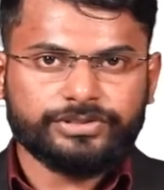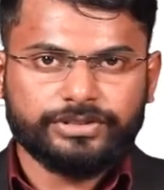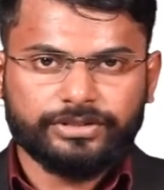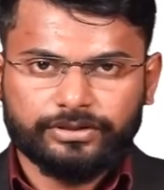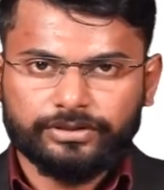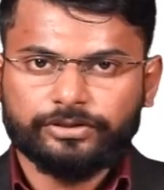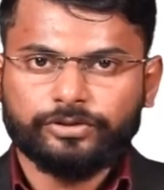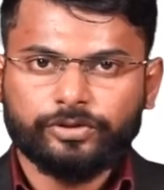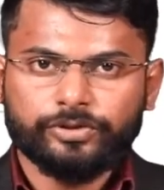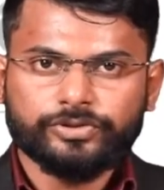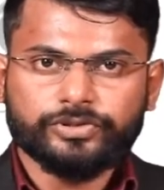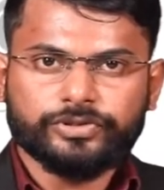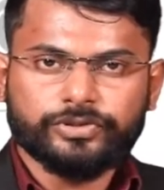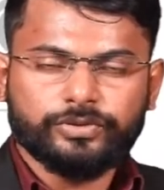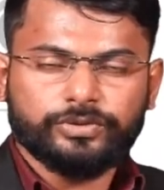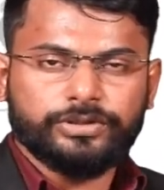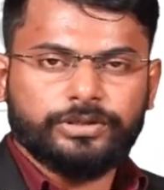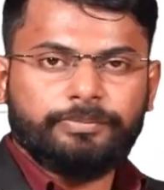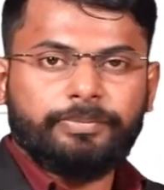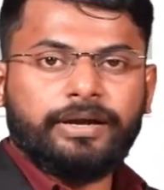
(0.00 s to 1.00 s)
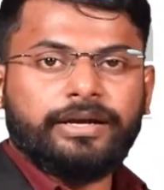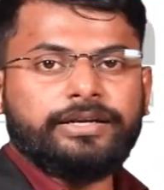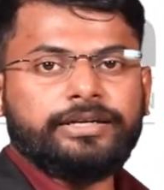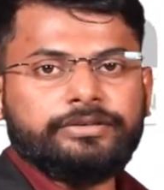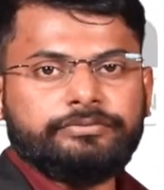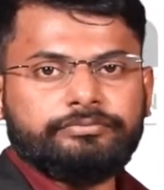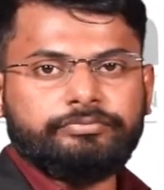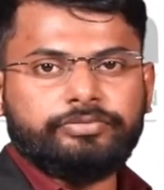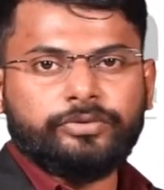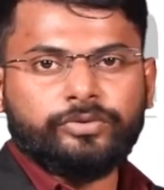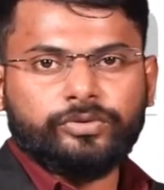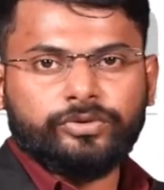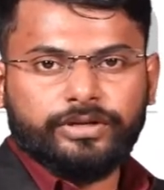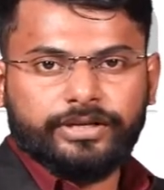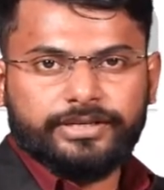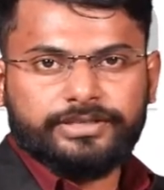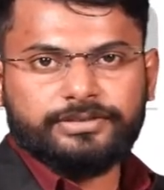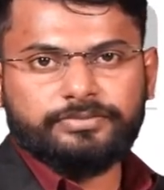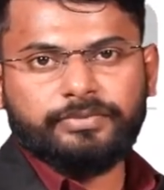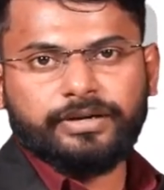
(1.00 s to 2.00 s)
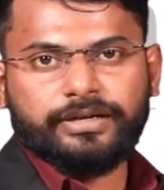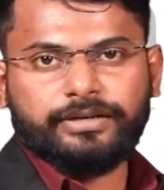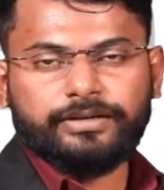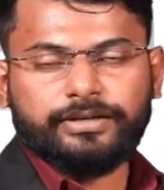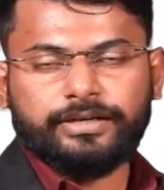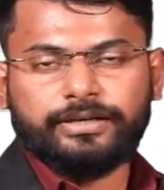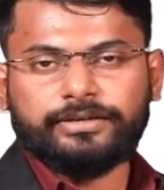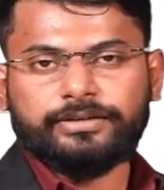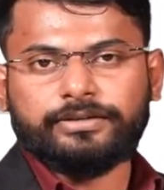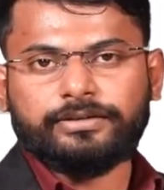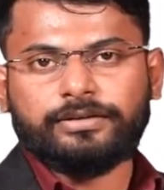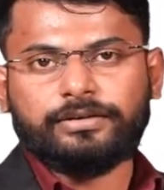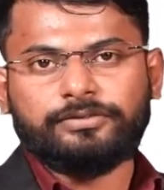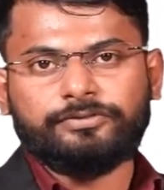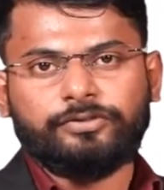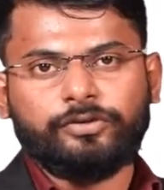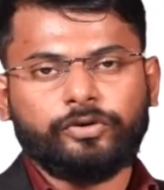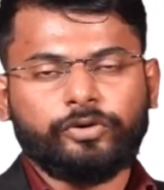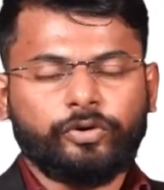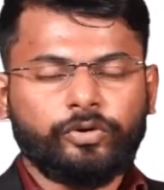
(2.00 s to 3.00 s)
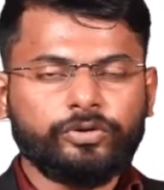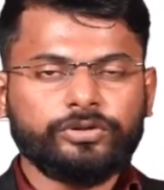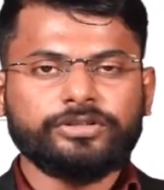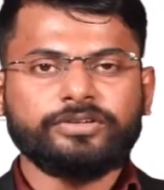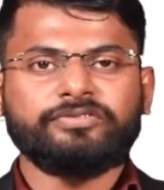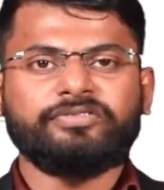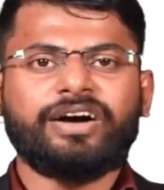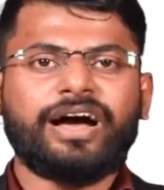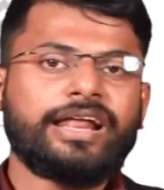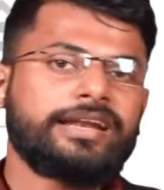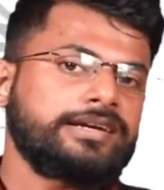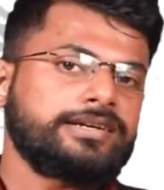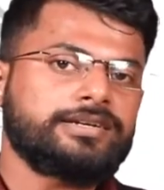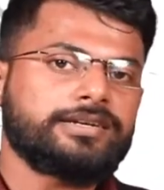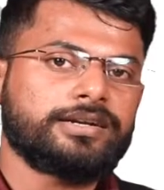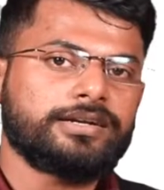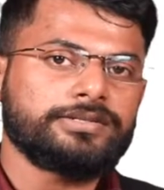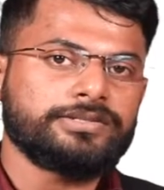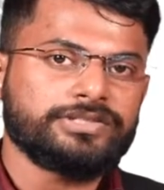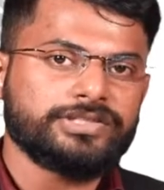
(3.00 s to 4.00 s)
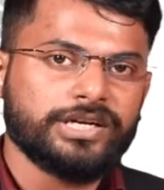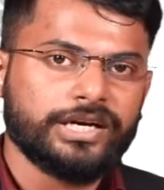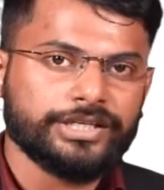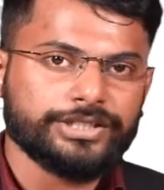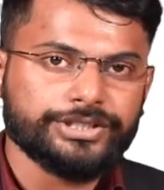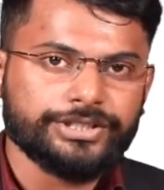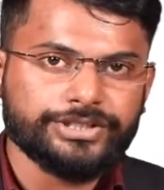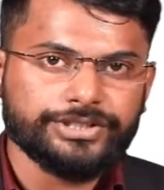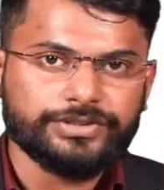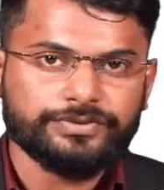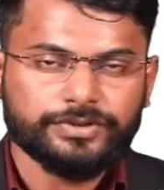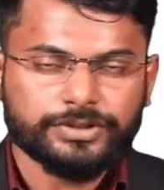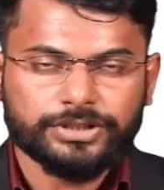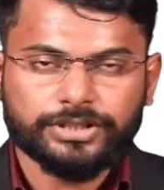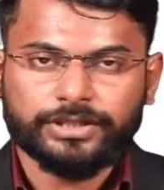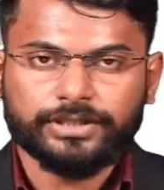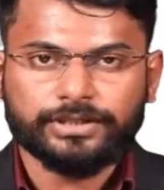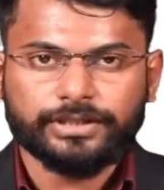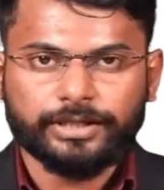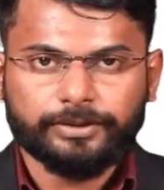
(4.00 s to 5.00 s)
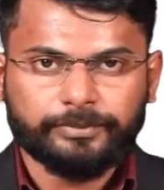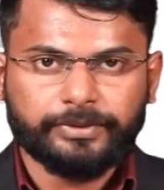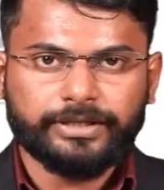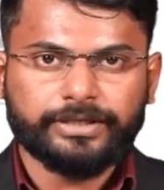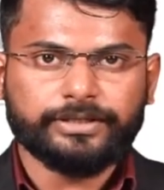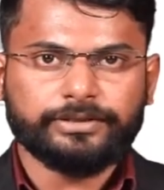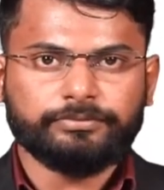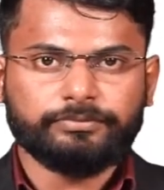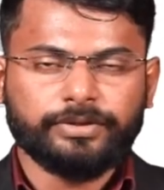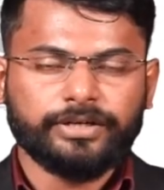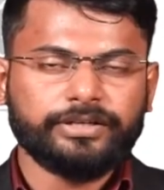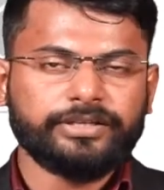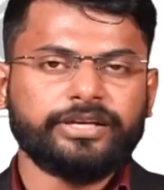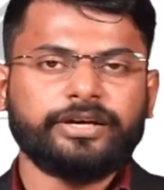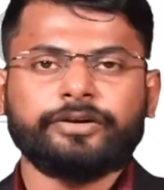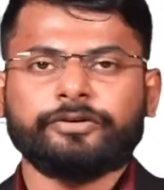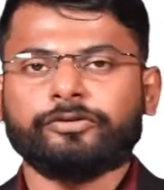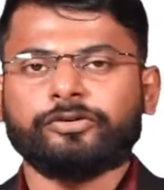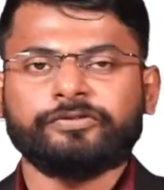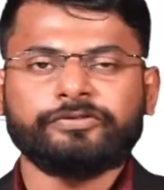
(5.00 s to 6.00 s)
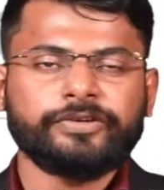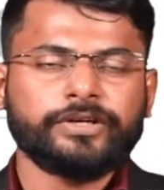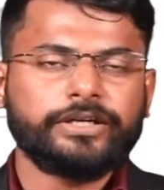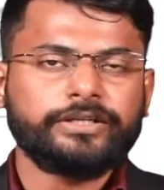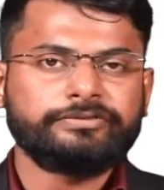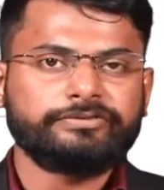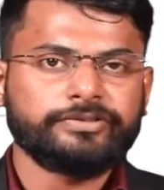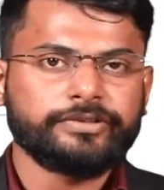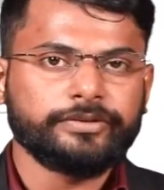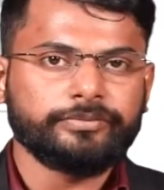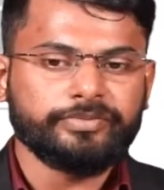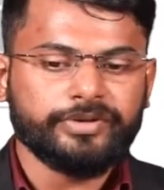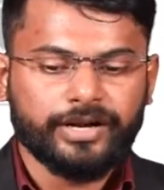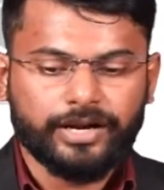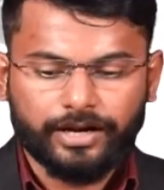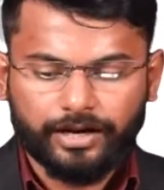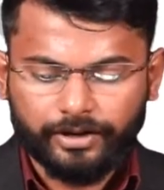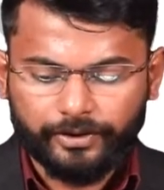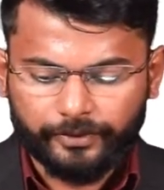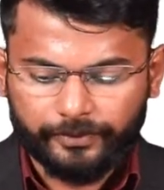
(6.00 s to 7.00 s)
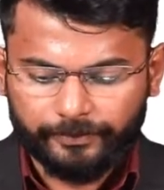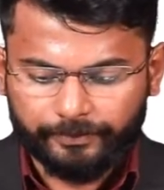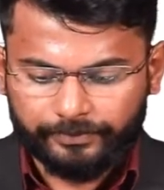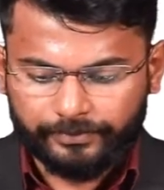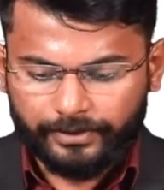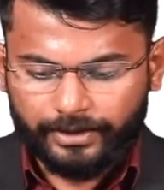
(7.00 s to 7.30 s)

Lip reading: Here also, the pending pool is maintained for all the valid transactions which are coming in, but they are not confirmed till now.